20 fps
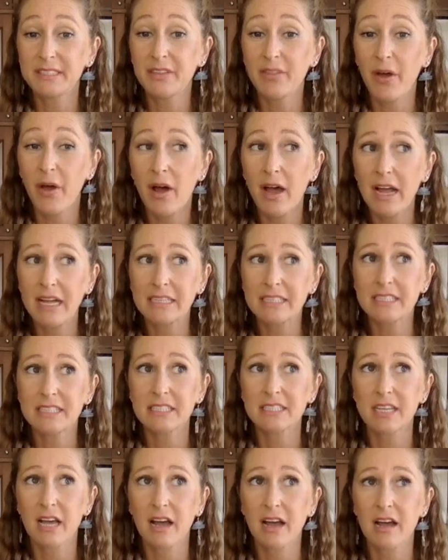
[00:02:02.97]

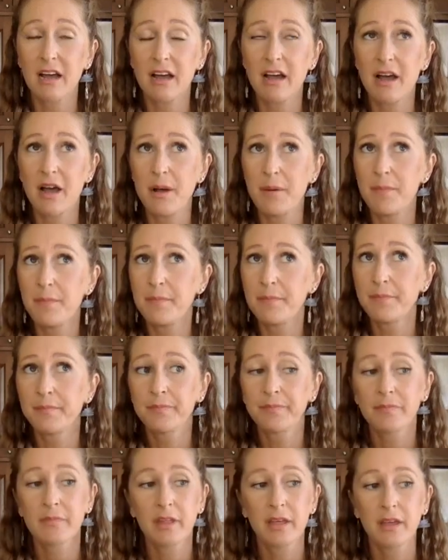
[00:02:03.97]
thoughts,
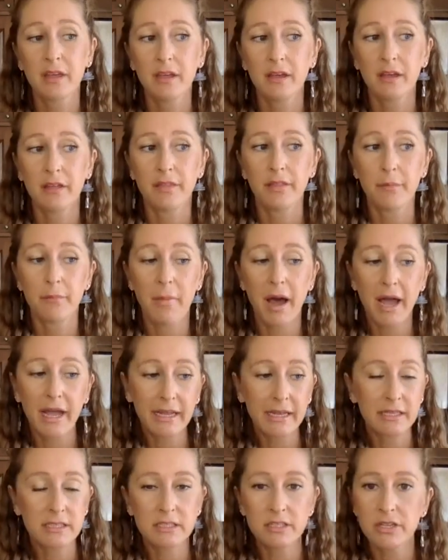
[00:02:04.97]
the
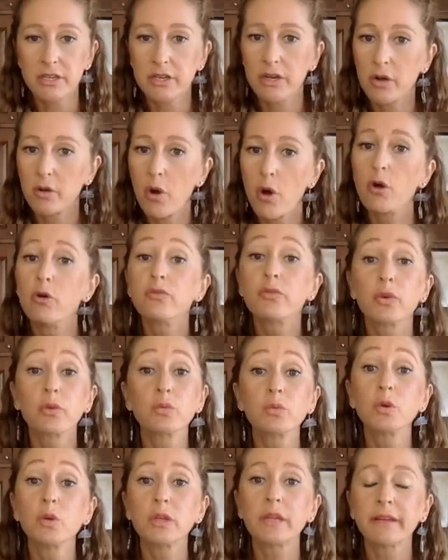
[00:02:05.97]
mind, you know,
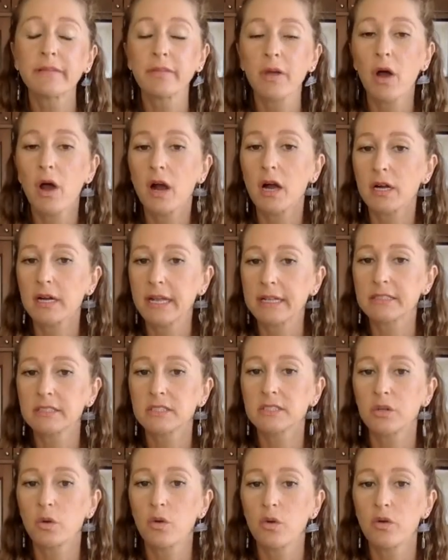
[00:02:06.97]
overruling the heart and
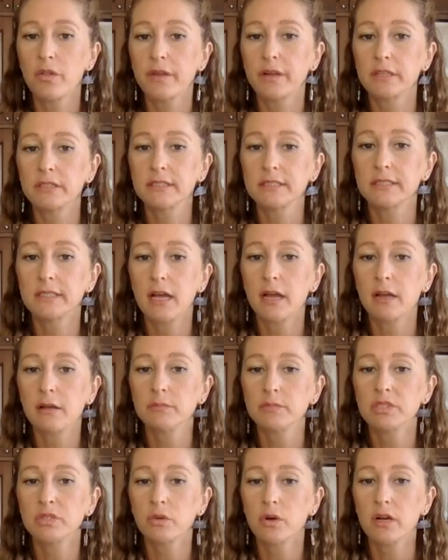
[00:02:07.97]
soul. There's some
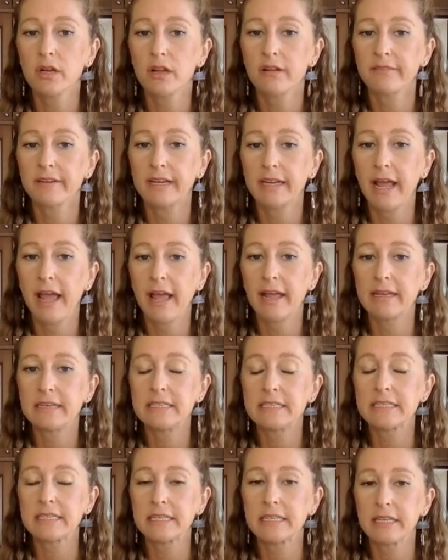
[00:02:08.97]
sort of an
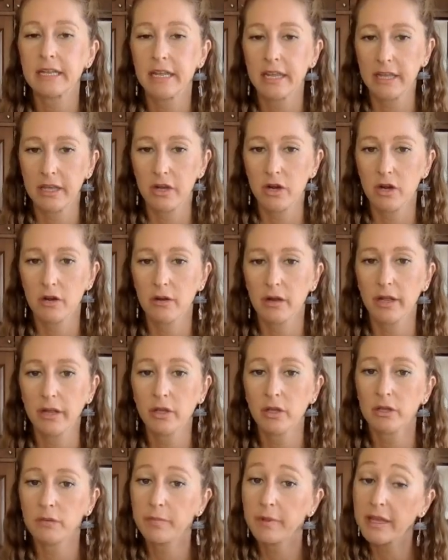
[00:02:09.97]
ending here. It
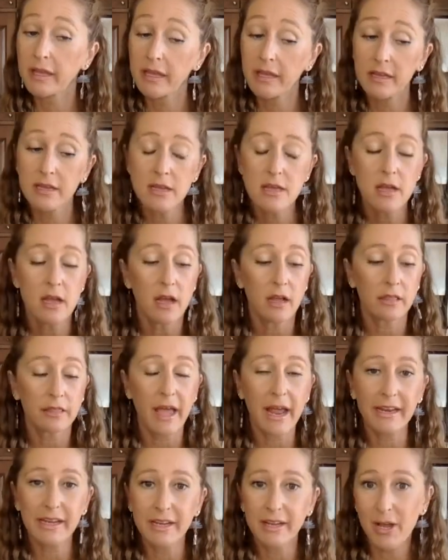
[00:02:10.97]
could be
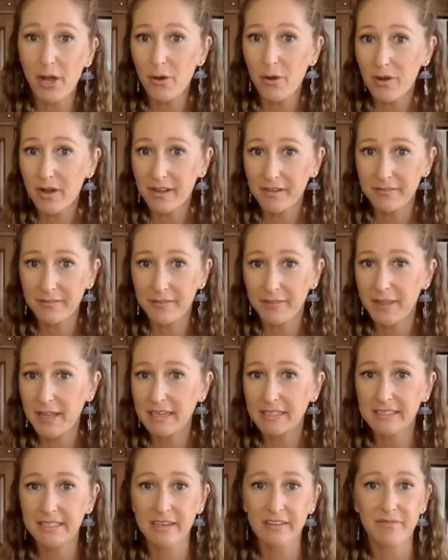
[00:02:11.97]
letting go of
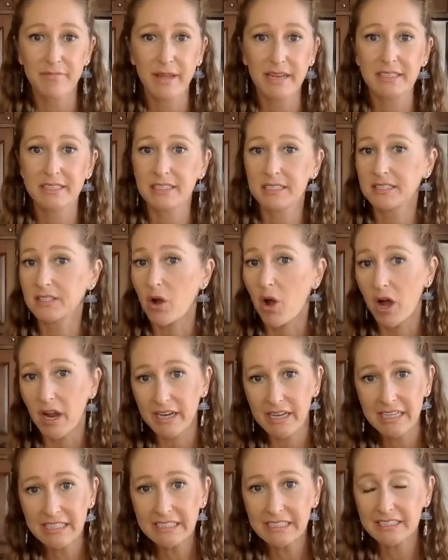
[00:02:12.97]
things that have been
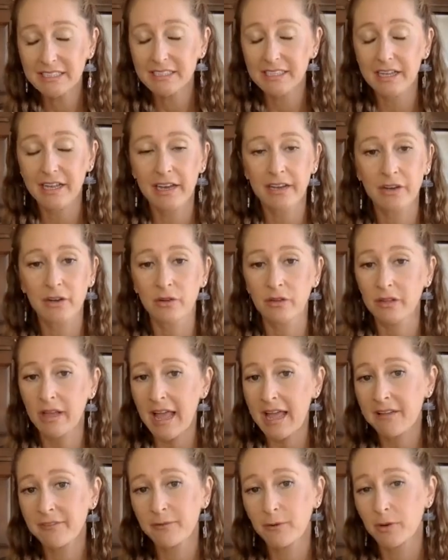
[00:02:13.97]
dishonest in your
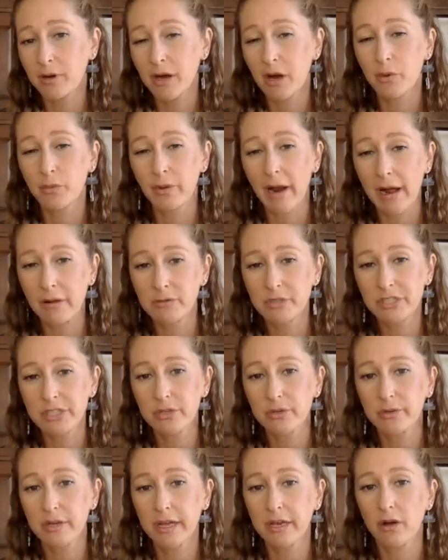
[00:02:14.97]
life or around you.
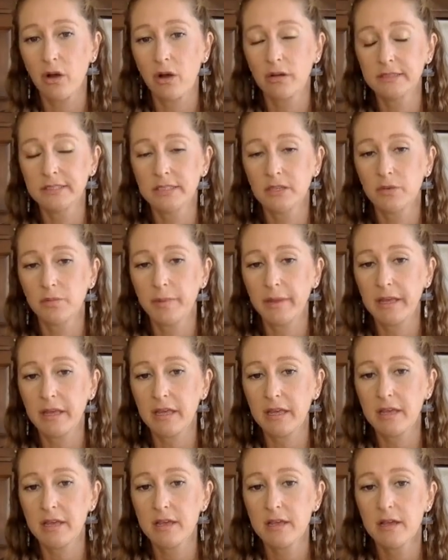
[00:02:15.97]
It can also
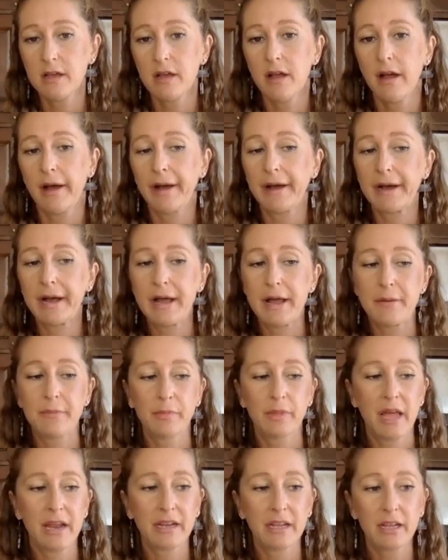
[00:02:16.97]
be
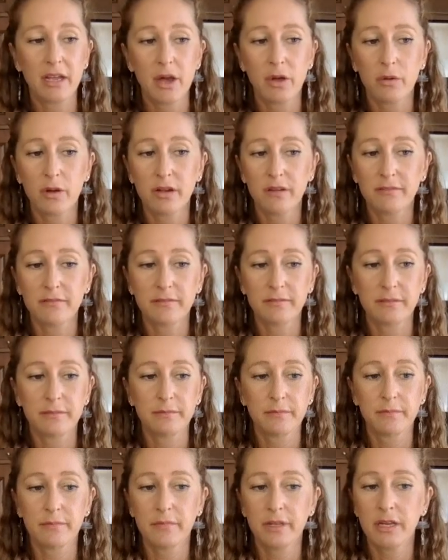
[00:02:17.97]
letting go of,
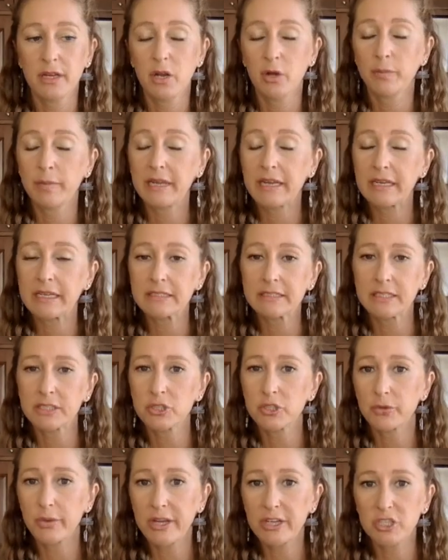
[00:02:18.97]
you know, being in
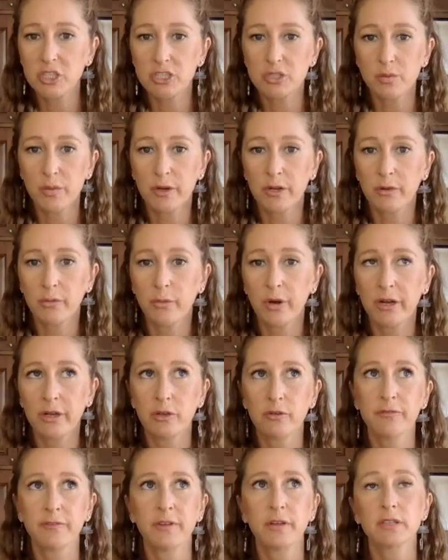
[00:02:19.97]
situations where
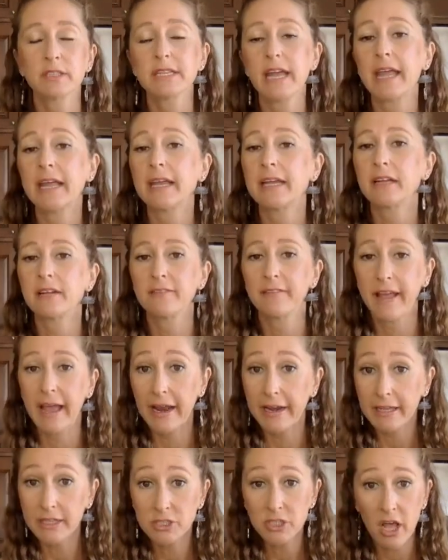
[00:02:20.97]
you feel taken
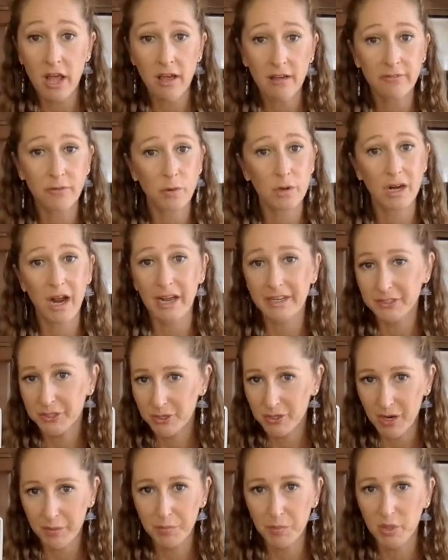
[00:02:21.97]
advantage of or
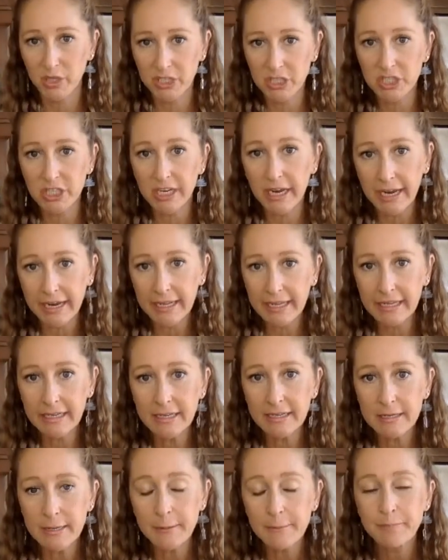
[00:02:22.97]
underappreciated.
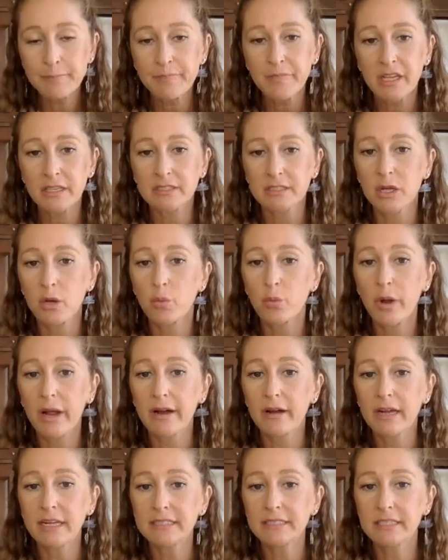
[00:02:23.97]
So
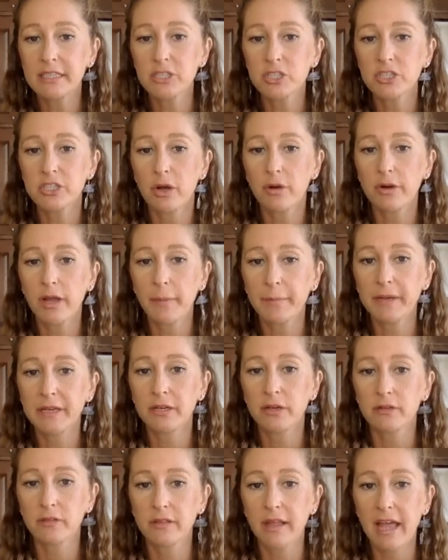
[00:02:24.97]
where has this showed up in
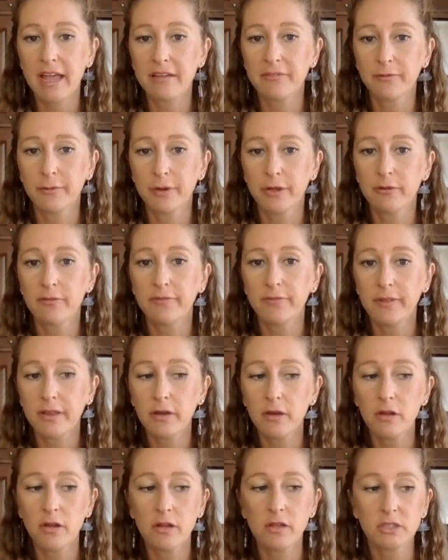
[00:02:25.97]
your life where you
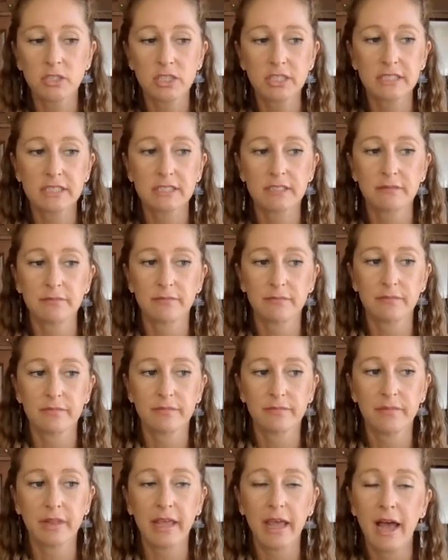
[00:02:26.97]
feel just,
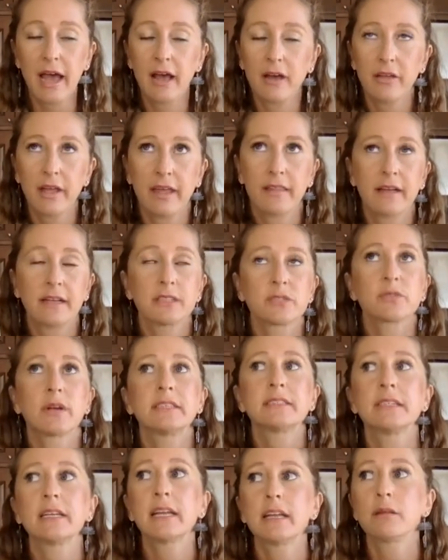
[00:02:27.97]
yeah, okay, that's
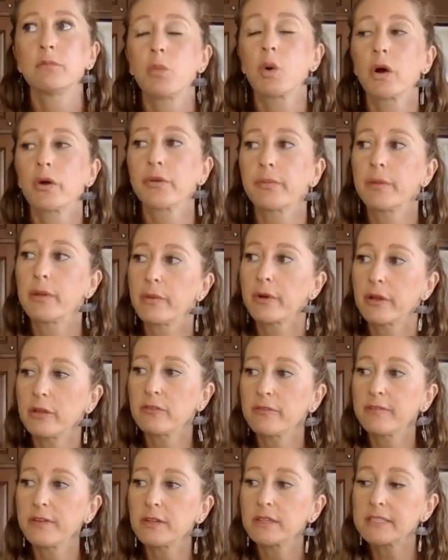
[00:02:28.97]
resonating more with me, where you
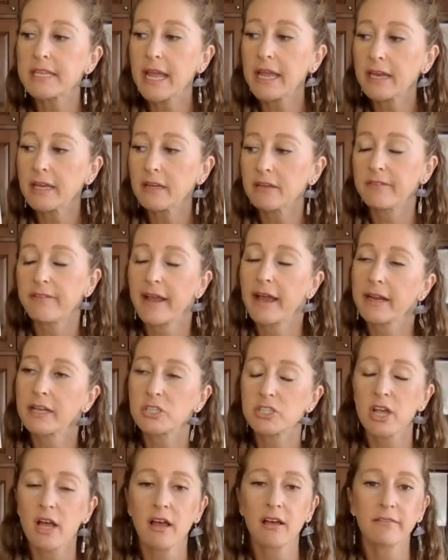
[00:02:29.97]
feel taken advantage
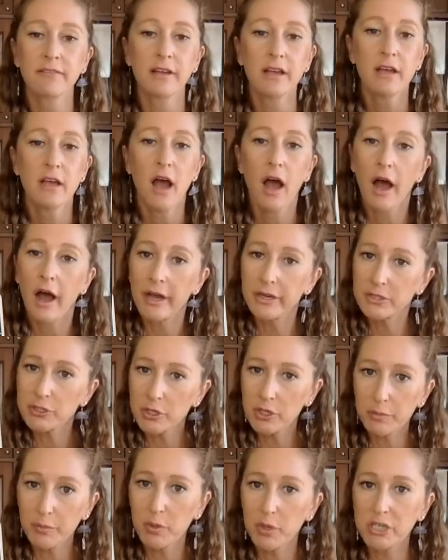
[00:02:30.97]
of,
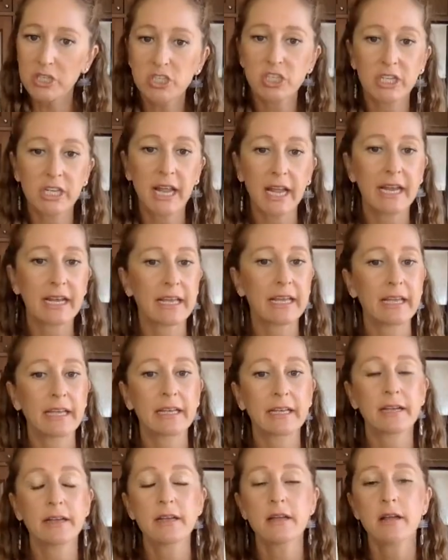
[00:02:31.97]
underappreciated,